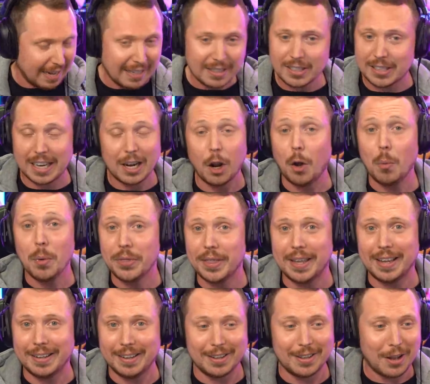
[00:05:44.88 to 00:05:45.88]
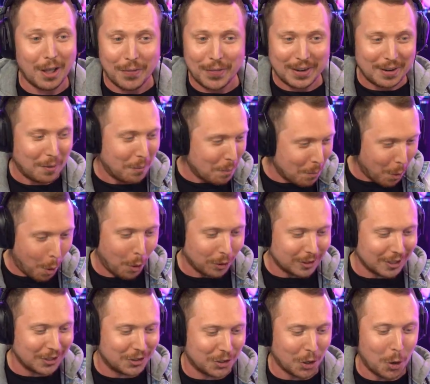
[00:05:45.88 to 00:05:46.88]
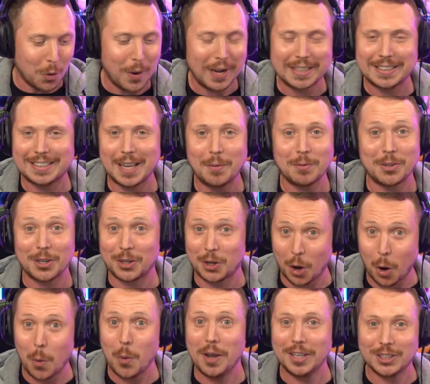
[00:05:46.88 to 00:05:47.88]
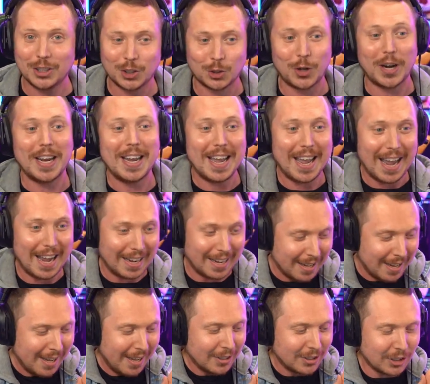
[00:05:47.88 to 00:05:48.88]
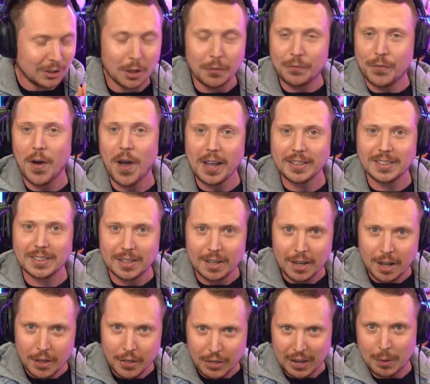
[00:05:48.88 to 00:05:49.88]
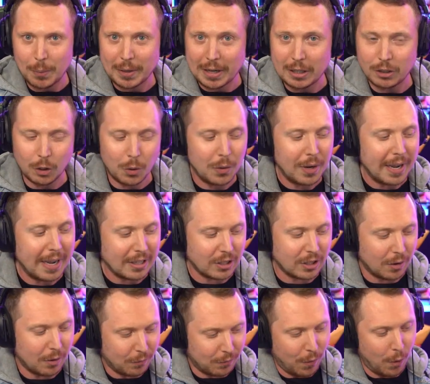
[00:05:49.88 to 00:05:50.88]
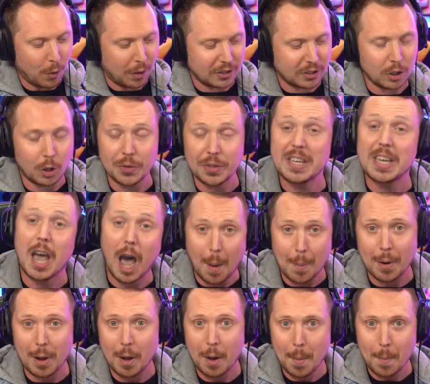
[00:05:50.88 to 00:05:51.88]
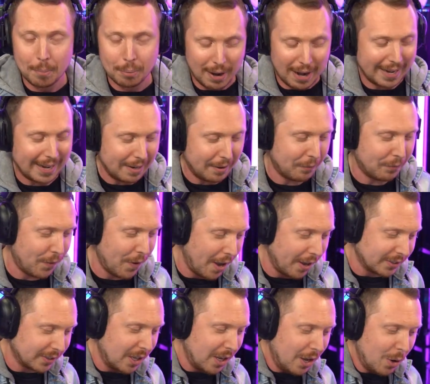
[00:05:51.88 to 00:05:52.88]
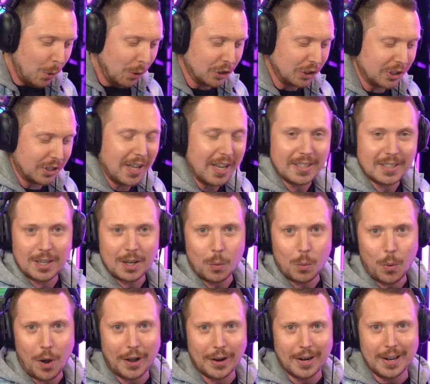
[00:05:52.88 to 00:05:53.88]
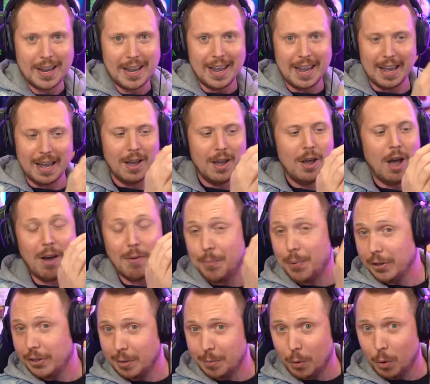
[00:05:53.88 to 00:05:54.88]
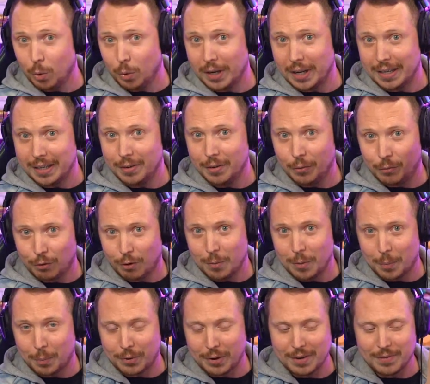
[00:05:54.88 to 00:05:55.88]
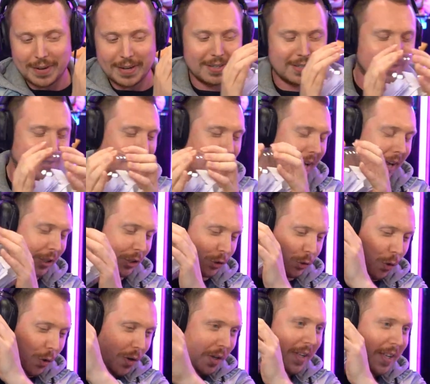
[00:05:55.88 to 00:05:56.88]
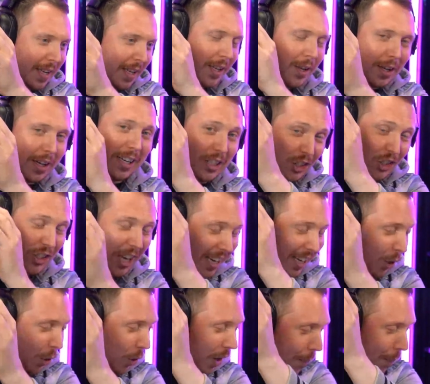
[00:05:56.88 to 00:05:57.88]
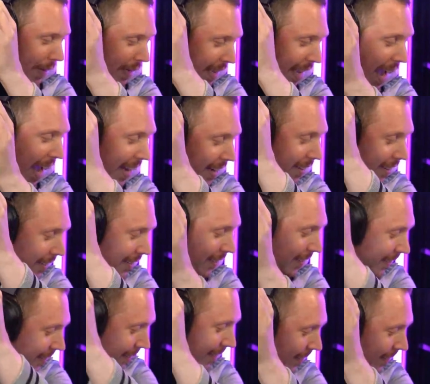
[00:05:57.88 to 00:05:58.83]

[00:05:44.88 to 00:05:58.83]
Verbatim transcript: let's get on with it. Nothing more to do except to go straight in. So the first thing we're going to do is focus on the upper bracket first, which is this one here. I put them all in from the previous uh, draw. going to shake it all up again.